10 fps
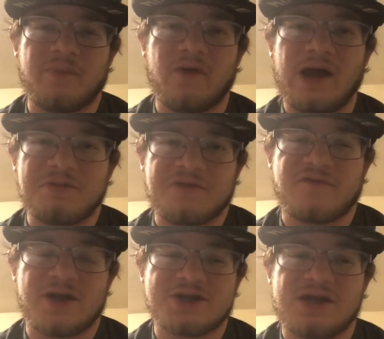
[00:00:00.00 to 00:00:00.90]
the playoffs, a
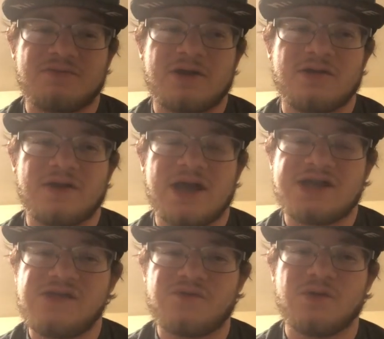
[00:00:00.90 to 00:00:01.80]
franchise record,
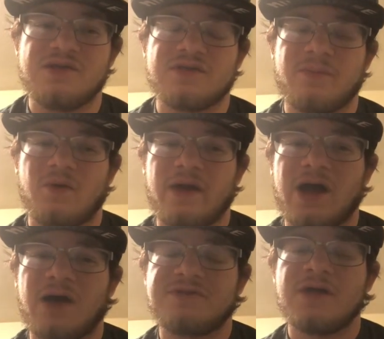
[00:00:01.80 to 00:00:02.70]
19 threes in the
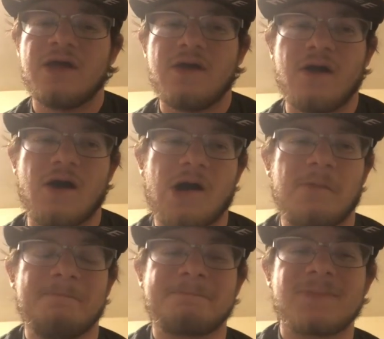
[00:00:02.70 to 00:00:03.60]
playoffs.
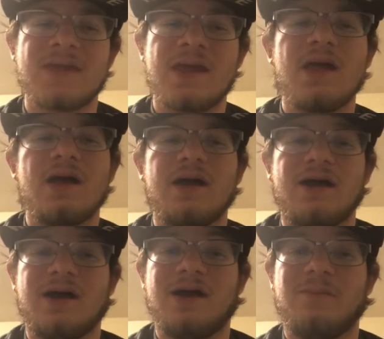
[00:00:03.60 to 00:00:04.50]

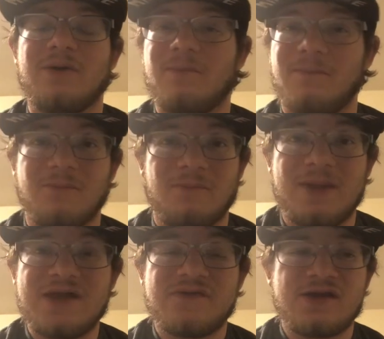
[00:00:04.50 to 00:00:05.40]
But
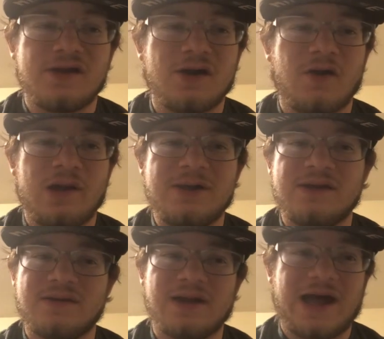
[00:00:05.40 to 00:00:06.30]
mainly,
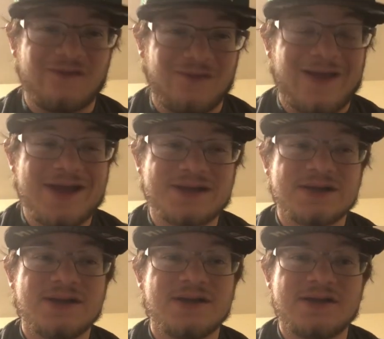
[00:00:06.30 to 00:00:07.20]
I liked
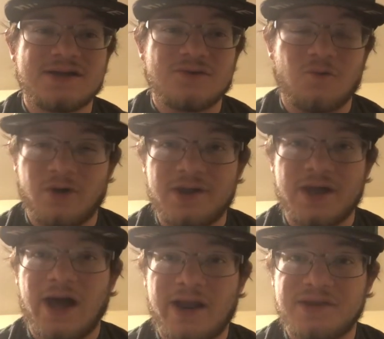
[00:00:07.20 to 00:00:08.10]
what
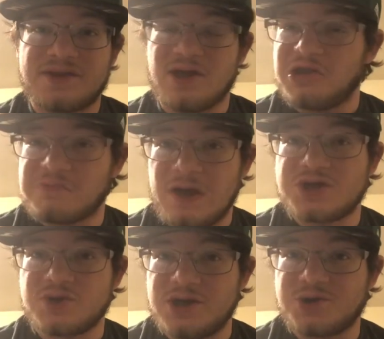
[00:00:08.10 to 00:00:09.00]
Giannis did,
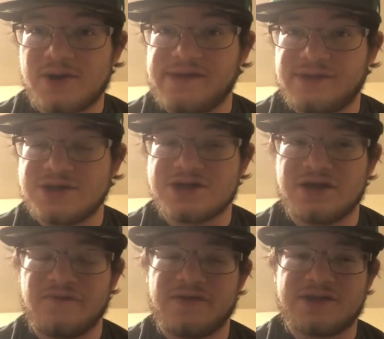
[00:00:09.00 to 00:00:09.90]
especially in transition
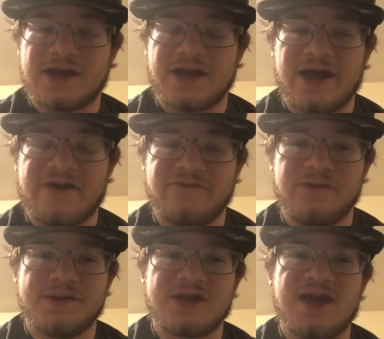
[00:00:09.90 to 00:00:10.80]
in the second half of
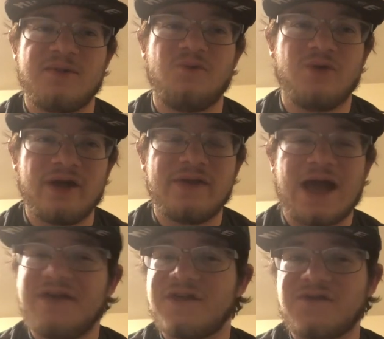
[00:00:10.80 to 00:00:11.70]
this game. And really,
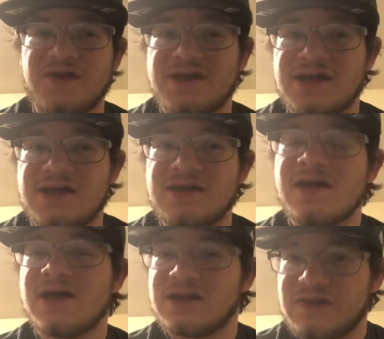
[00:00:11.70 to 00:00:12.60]
I think the key
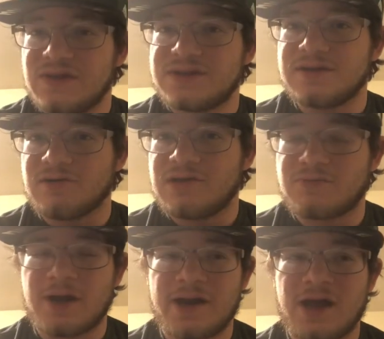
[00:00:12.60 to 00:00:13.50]
to this series
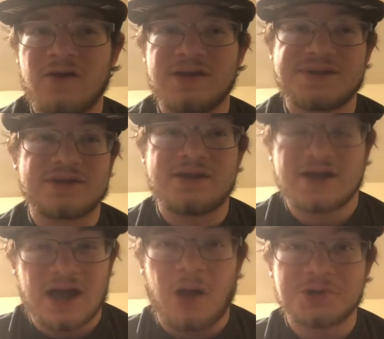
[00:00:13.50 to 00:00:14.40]
right now, it's
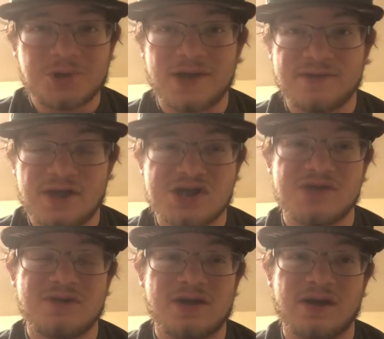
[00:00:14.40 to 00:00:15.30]
getting out in transition
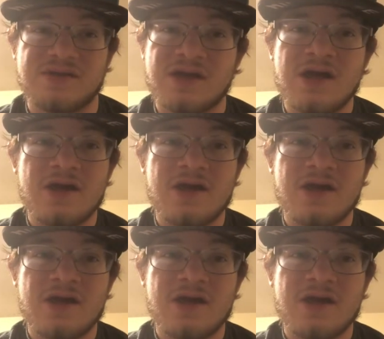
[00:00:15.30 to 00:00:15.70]
because,